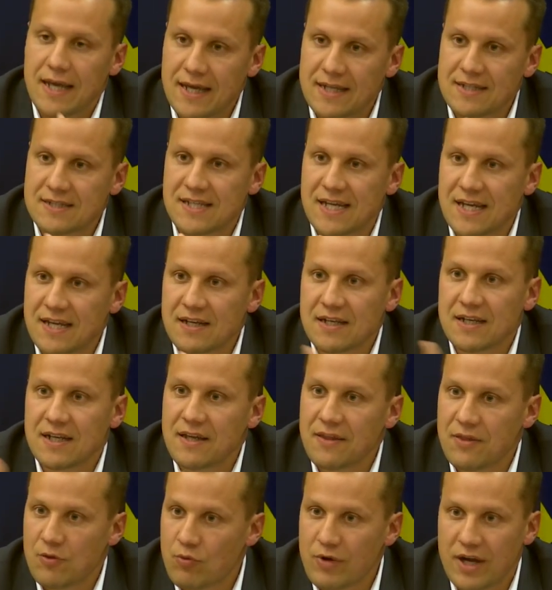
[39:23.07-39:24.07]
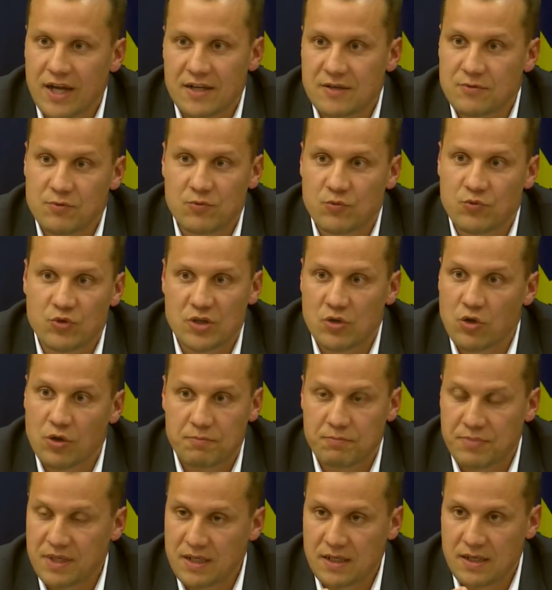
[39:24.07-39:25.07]
and secondly, the right would
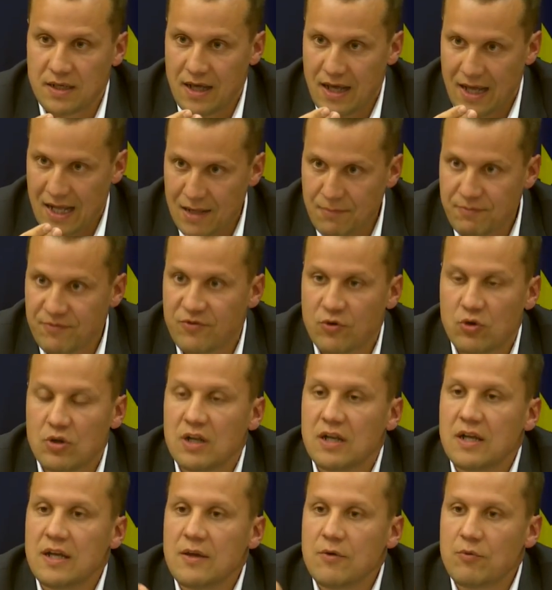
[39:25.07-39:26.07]
not be helpful